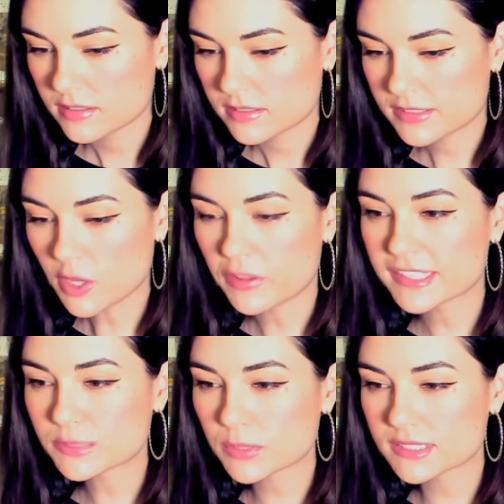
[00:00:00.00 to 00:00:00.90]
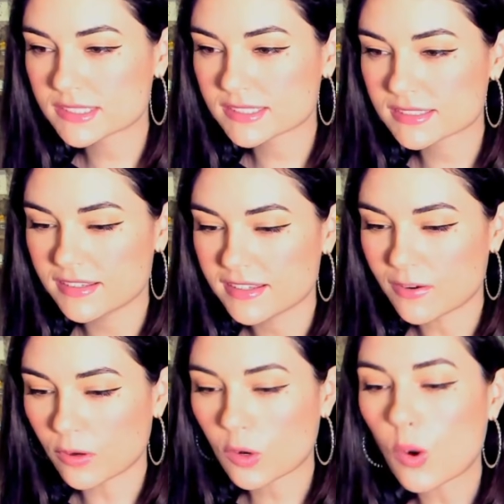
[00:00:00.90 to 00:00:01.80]
So this was a
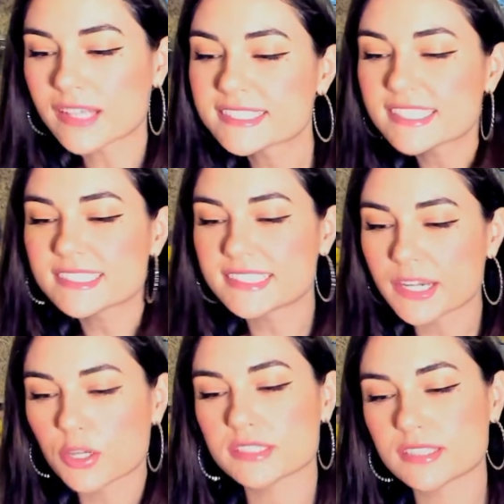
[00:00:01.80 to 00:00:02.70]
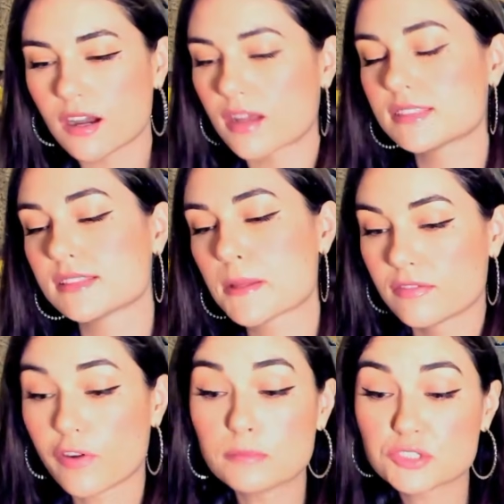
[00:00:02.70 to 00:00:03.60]
requested secret sauce
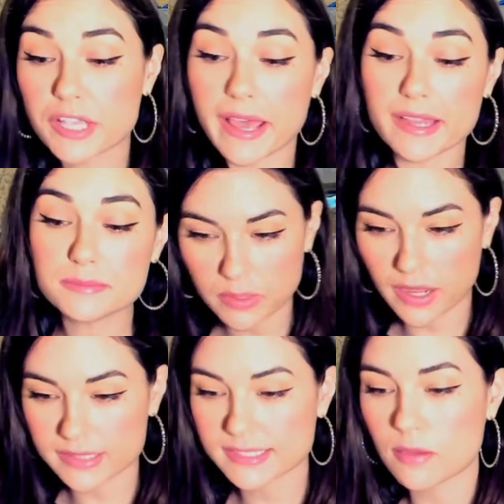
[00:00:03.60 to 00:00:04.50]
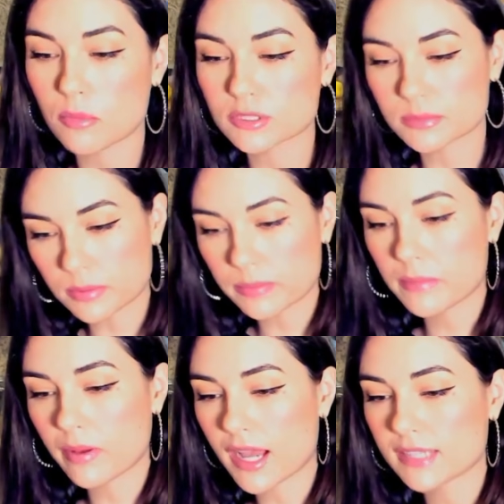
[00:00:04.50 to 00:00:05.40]
from chat. I saw multiple
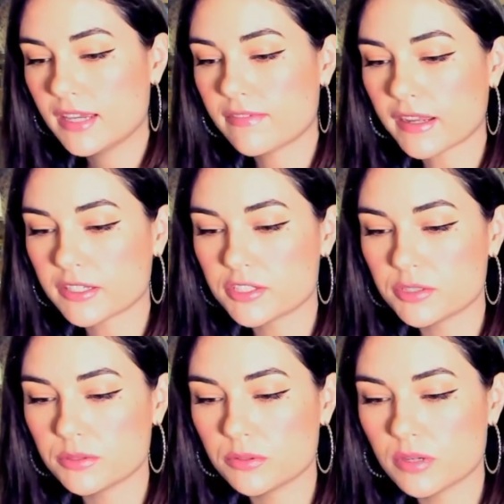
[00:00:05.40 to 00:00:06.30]
people ask if I could do